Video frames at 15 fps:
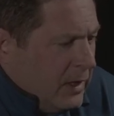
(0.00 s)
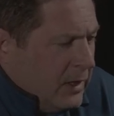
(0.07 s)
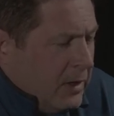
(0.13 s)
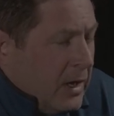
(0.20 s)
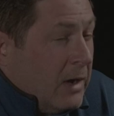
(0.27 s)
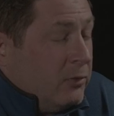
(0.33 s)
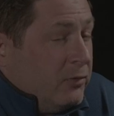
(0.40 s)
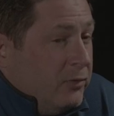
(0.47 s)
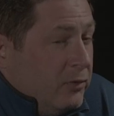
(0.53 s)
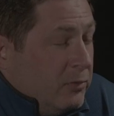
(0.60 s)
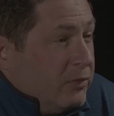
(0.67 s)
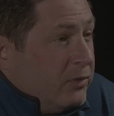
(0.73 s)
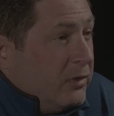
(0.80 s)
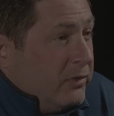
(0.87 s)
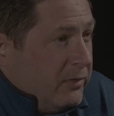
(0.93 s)
And I was
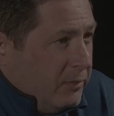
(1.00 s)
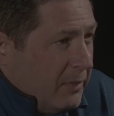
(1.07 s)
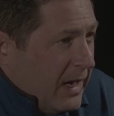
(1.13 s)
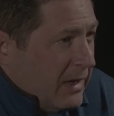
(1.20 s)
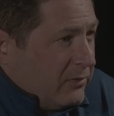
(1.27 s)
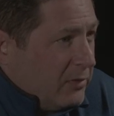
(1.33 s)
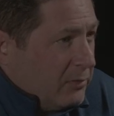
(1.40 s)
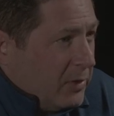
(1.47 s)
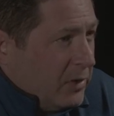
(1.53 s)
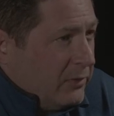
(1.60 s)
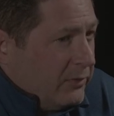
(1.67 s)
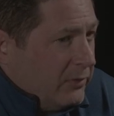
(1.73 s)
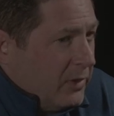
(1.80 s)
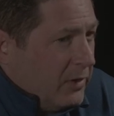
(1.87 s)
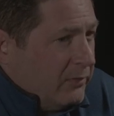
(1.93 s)
doing prison
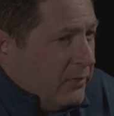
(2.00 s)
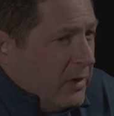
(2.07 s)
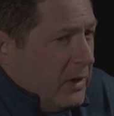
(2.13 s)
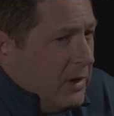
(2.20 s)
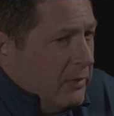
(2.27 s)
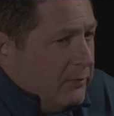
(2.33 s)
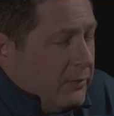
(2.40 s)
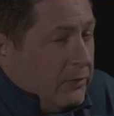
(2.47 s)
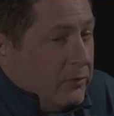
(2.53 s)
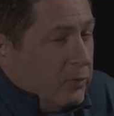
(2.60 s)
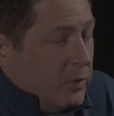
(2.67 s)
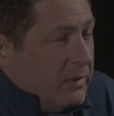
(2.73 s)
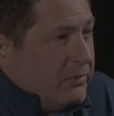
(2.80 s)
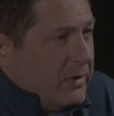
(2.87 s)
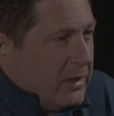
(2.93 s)
basketball stuff for
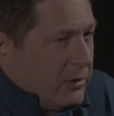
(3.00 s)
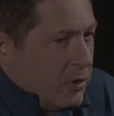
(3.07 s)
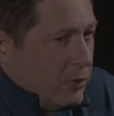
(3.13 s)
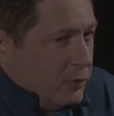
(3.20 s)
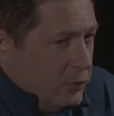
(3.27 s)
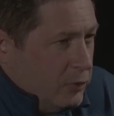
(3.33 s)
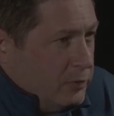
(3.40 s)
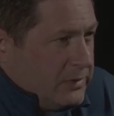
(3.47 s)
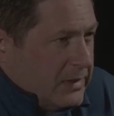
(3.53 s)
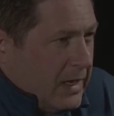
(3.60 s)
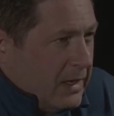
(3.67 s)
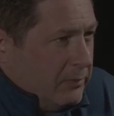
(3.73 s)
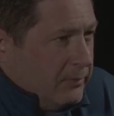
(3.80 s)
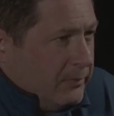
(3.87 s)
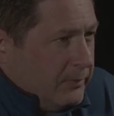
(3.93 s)
this website called
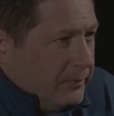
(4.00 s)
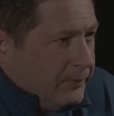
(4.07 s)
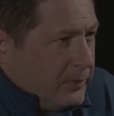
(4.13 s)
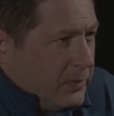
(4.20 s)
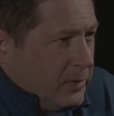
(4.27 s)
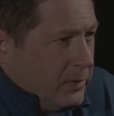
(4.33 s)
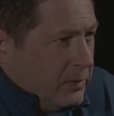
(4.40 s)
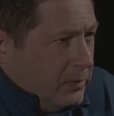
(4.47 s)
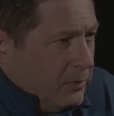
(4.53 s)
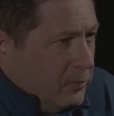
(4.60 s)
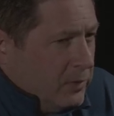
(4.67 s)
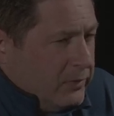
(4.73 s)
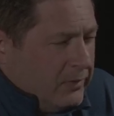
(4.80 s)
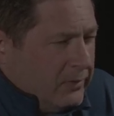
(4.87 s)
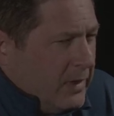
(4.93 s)
Hoopsite
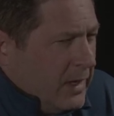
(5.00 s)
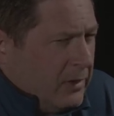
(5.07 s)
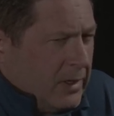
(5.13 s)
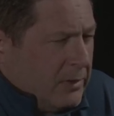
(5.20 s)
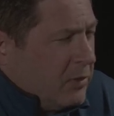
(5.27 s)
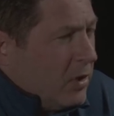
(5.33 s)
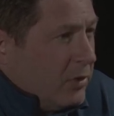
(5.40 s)
which is now